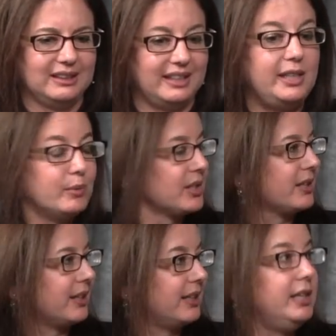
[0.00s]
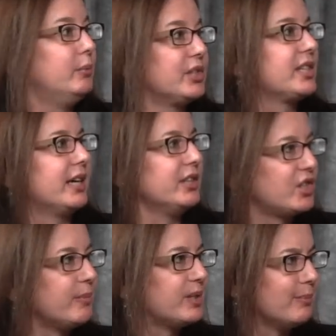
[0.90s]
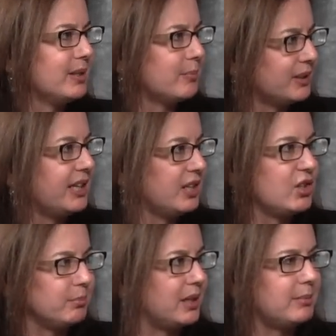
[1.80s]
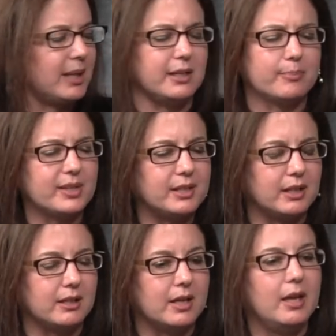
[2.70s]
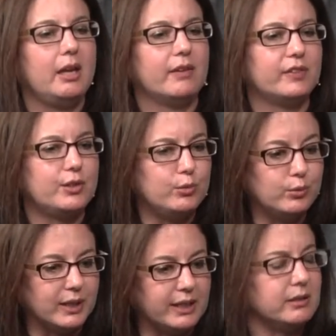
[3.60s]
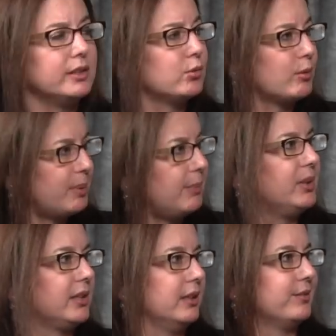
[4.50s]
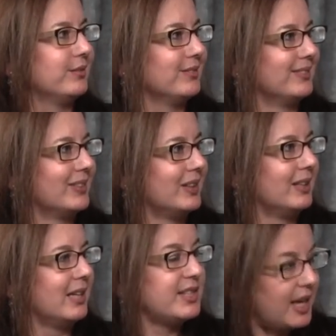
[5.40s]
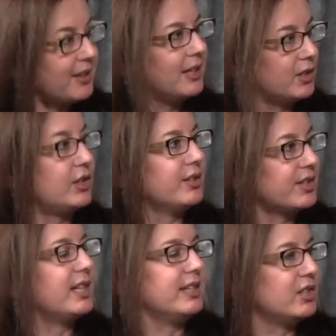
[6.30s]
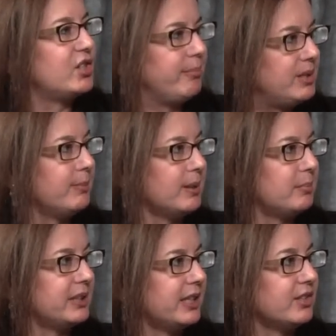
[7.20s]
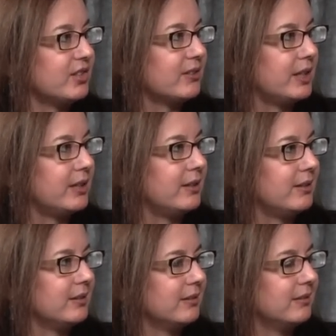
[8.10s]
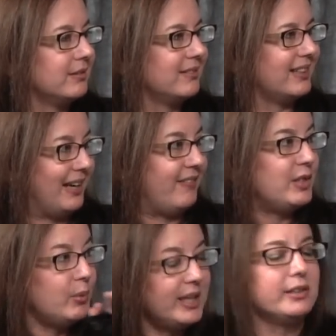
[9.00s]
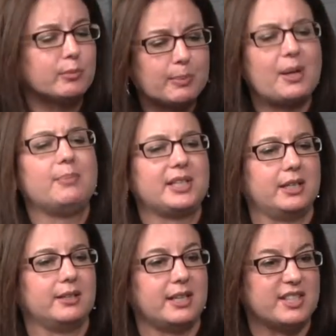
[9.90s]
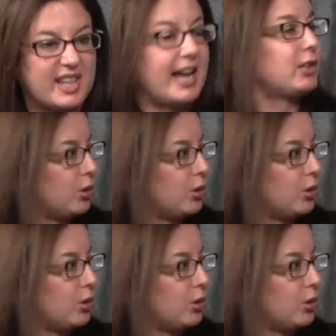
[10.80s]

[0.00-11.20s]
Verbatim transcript: he was like he would sign the Jim DeMint pledge and blah blah. And I'm thinking if a New England Republican is that is going to sign the Jim DeMint pledge, then if a New England Republican is that